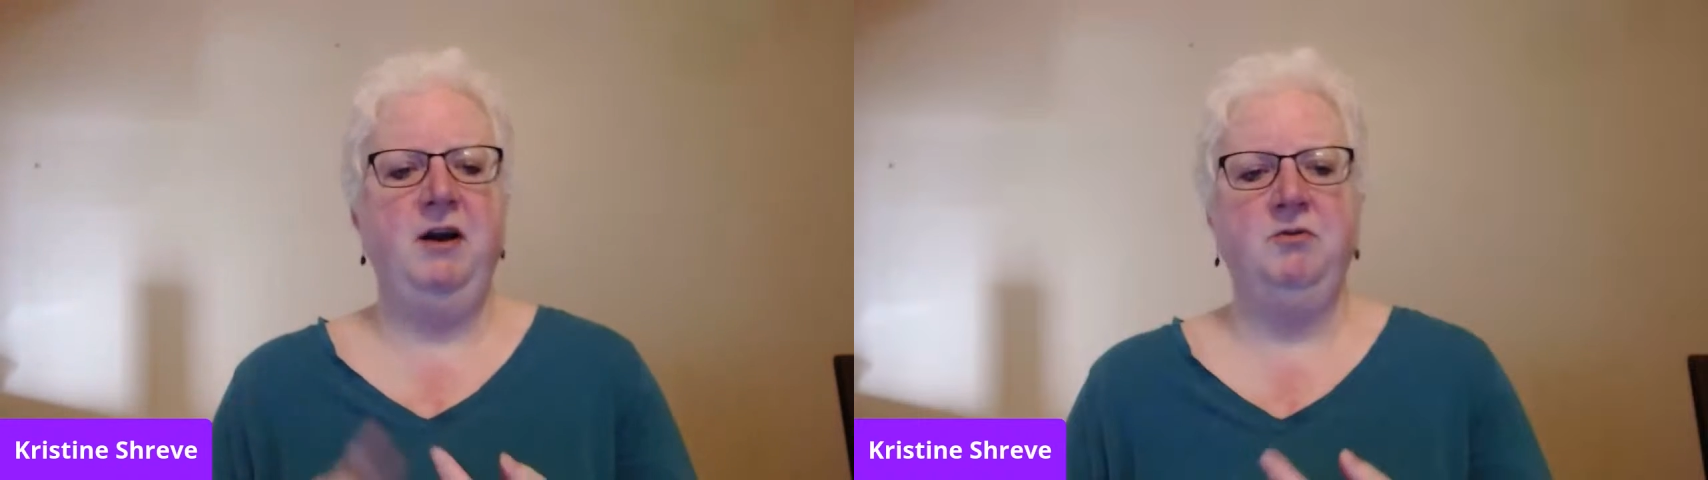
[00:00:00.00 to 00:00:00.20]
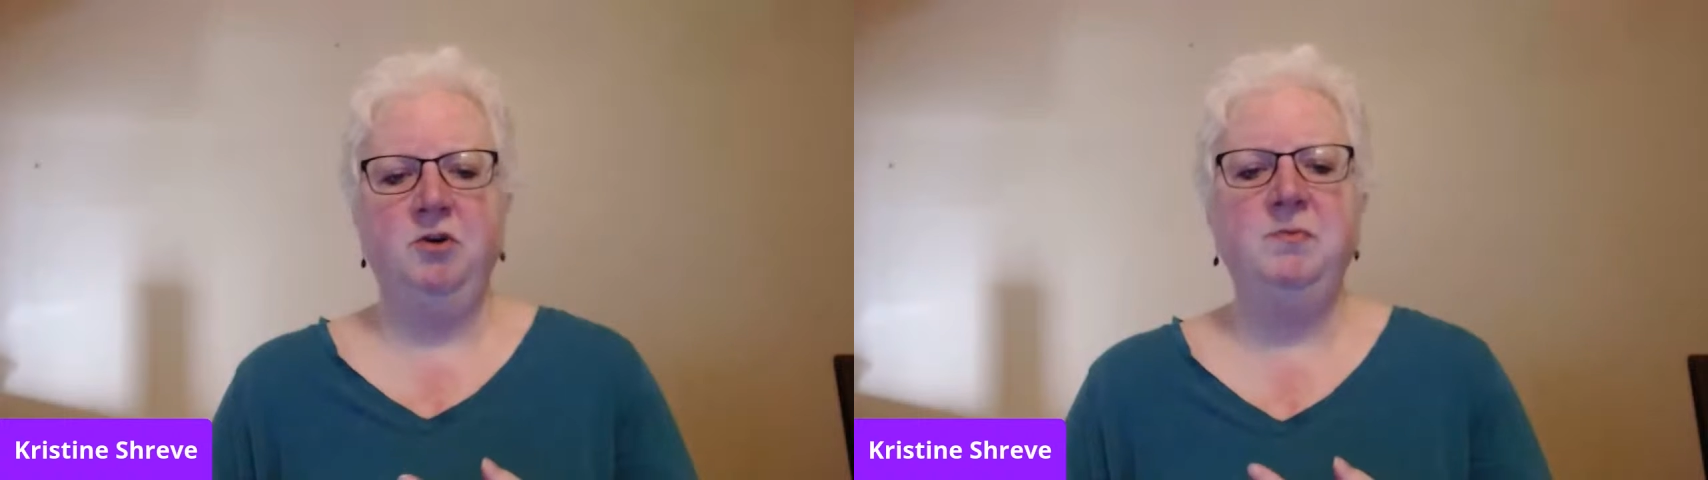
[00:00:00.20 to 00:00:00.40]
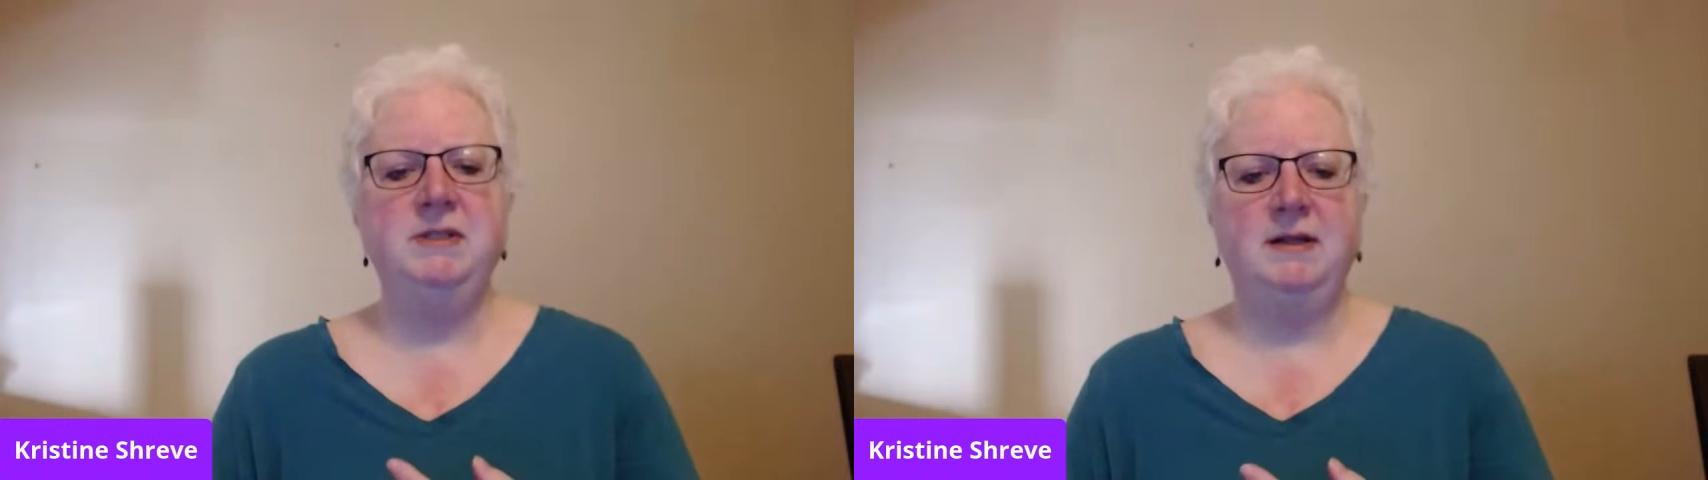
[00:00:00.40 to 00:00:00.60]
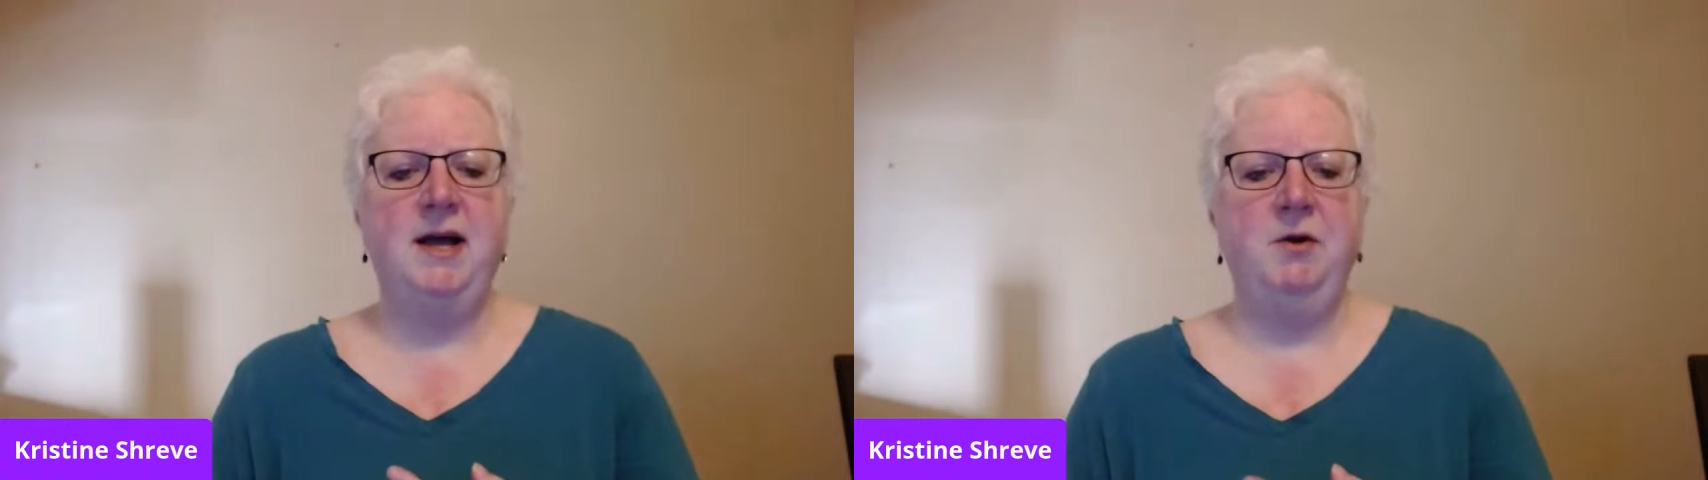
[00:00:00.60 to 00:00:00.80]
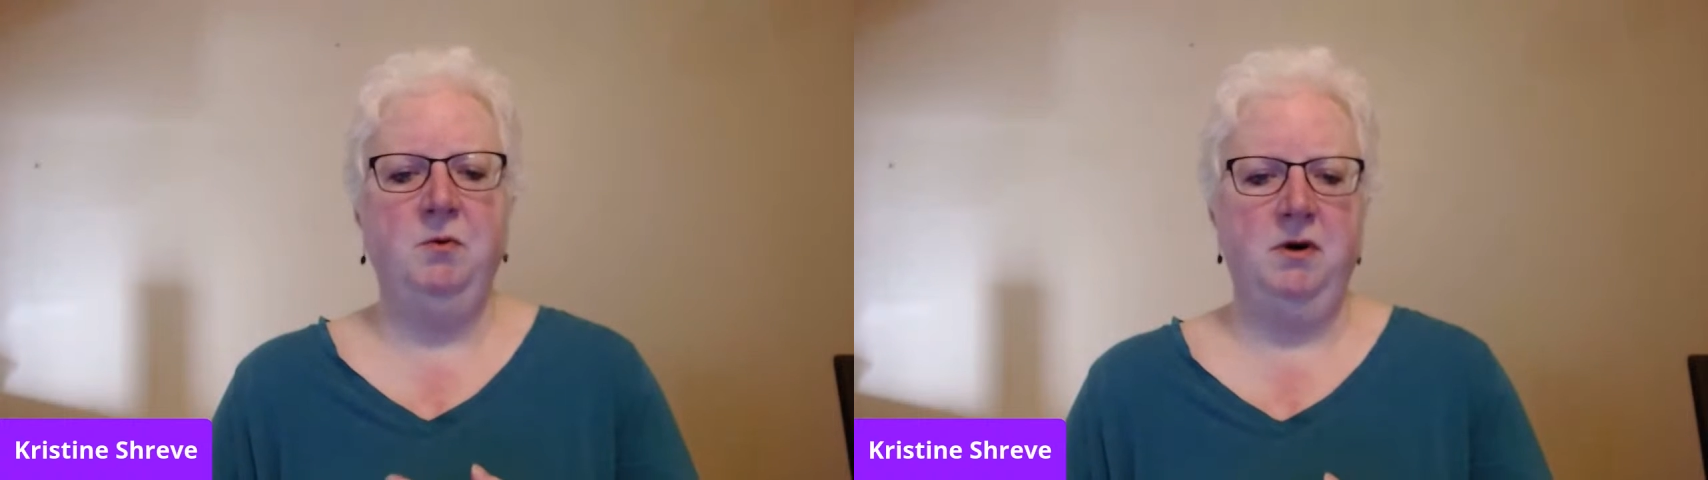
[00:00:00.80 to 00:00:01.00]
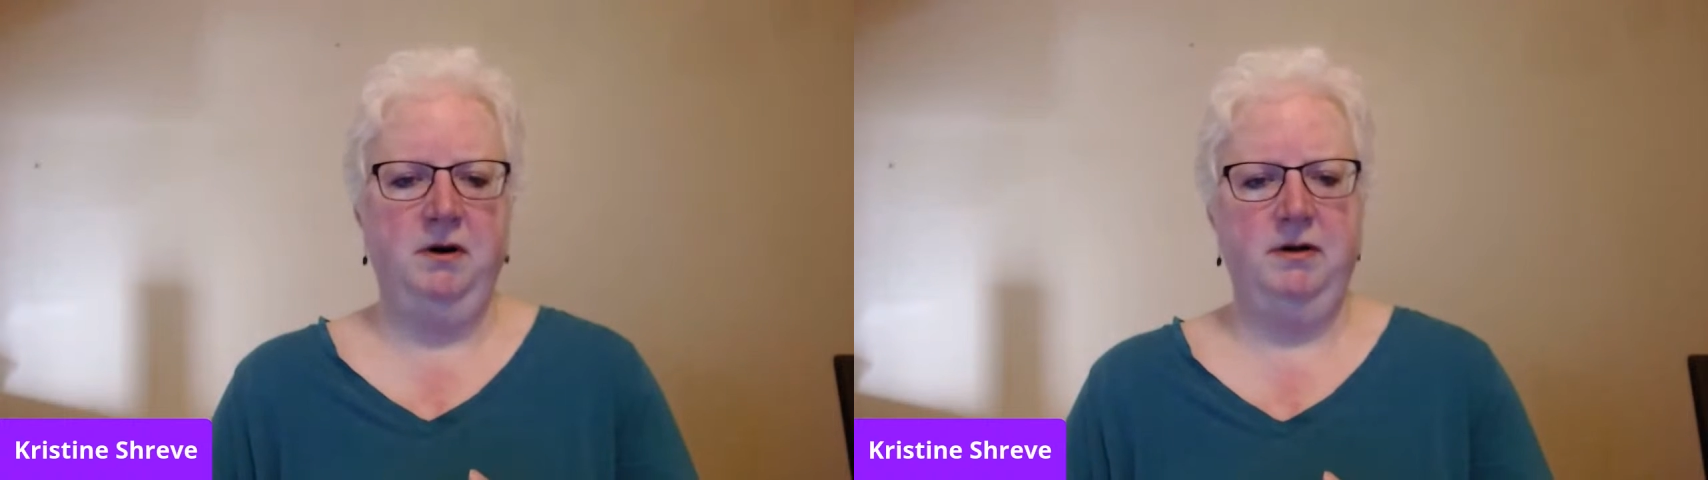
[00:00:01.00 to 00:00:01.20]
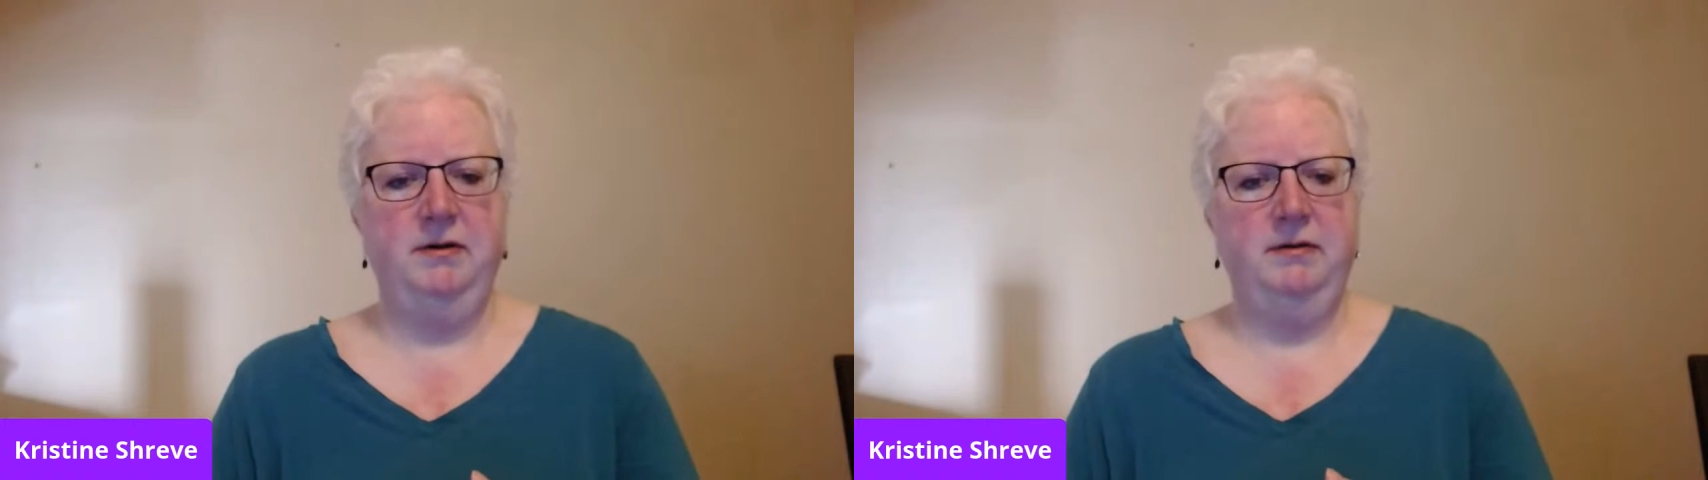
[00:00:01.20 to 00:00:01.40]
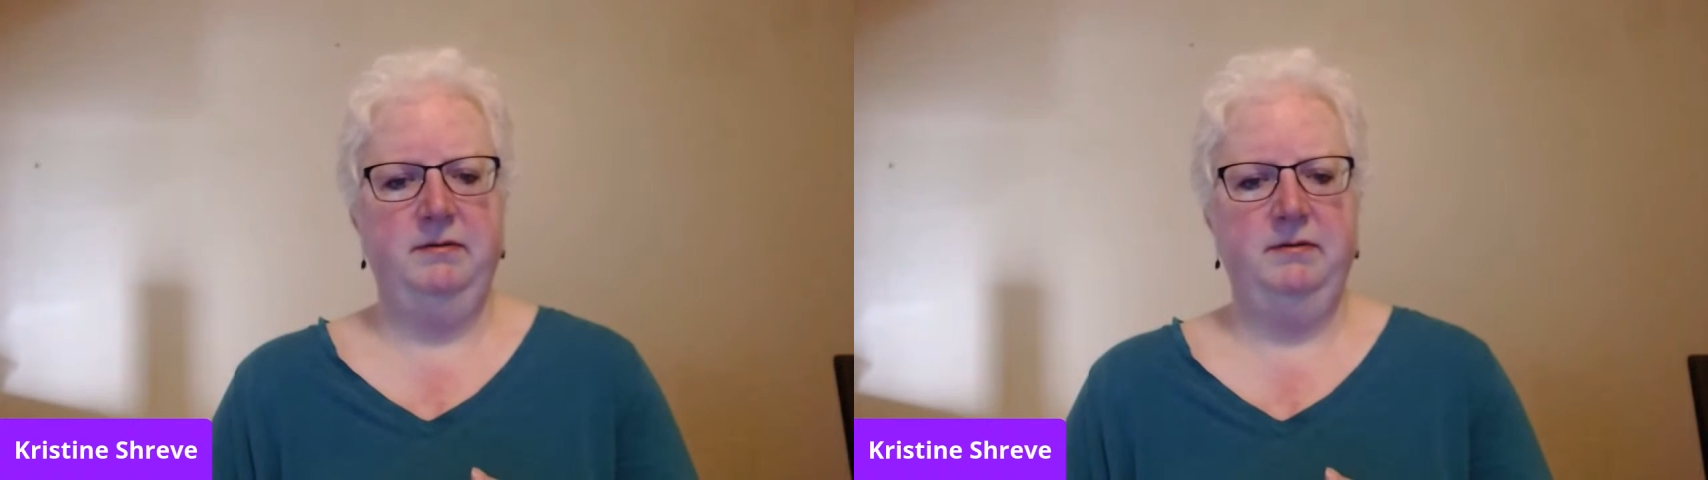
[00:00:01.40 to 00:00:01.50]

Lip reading: A group is a lot of work.